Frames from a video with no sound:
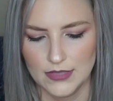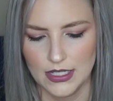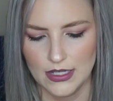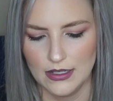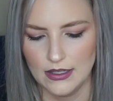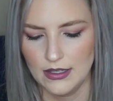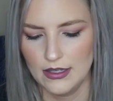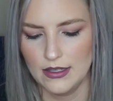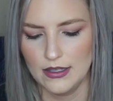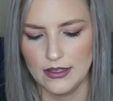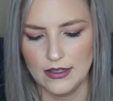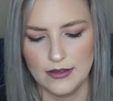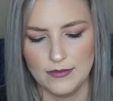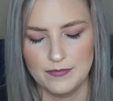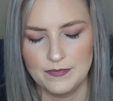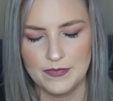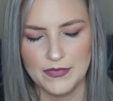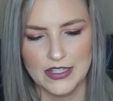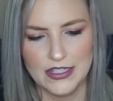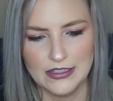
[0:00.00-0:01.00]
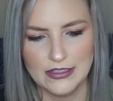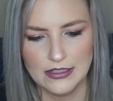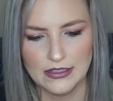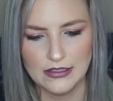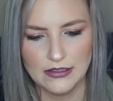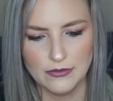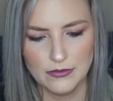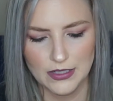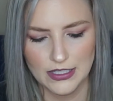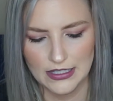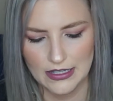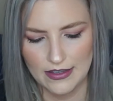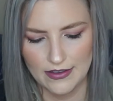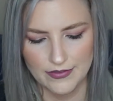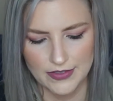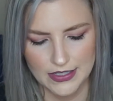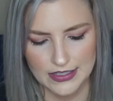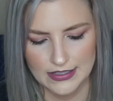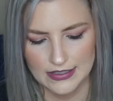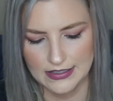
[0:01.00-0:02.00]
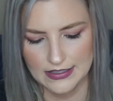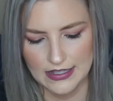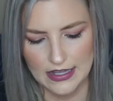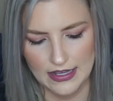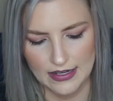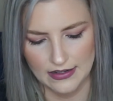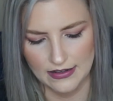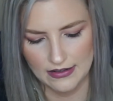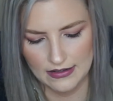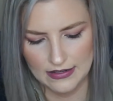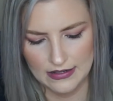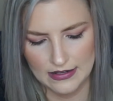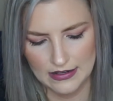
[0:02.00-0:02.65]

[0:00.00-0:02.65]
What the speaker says: It doesn't really have a scent.